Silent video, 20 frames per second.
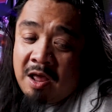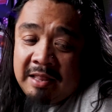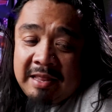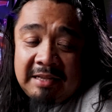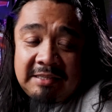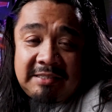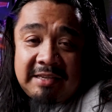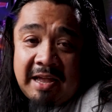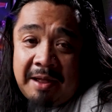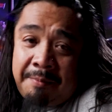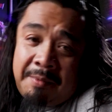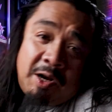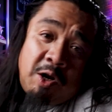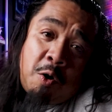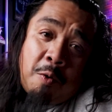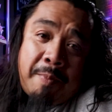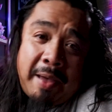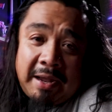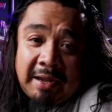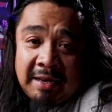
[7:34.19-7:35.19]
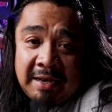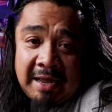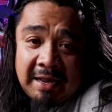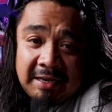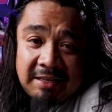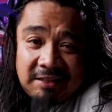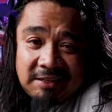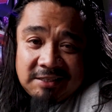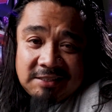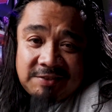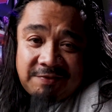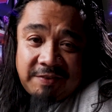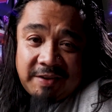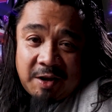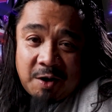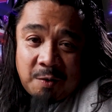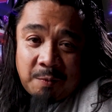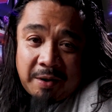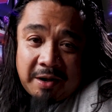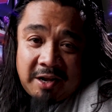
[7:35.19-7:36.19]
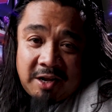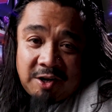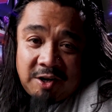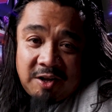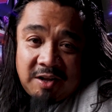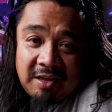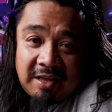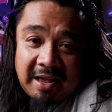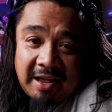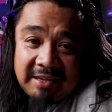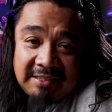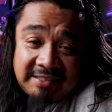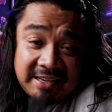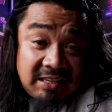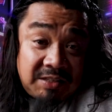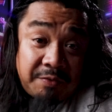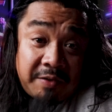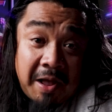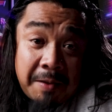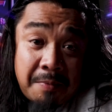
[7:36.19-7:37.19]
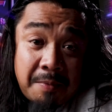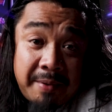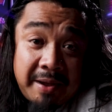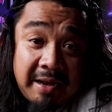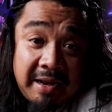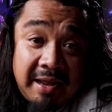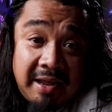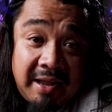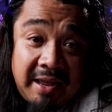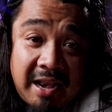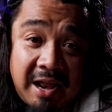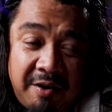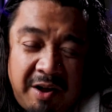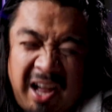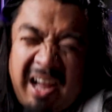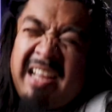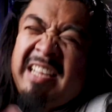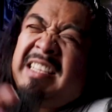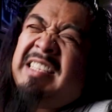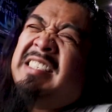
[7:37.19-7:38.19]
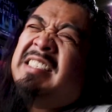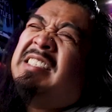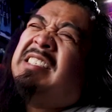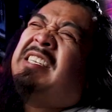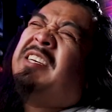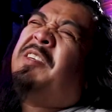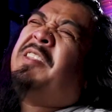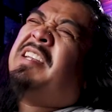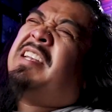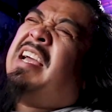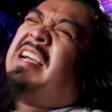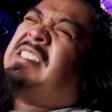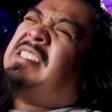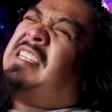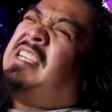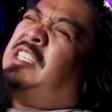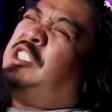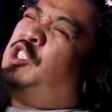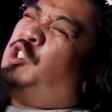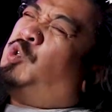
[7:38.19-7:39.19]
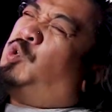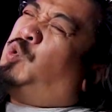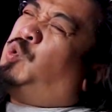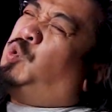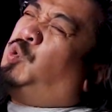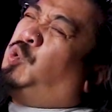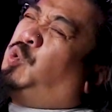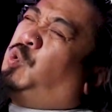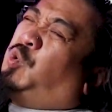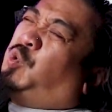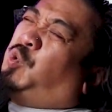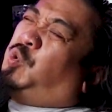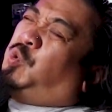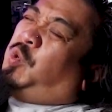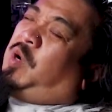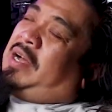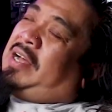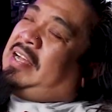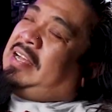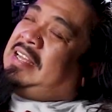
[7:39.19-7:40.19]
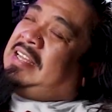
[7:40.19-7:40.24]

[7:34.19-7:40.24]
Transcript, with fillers: That's it. I'm going to go back and edit this video right here, you guys. Thanks for coming by and hanging out. Until the next issue.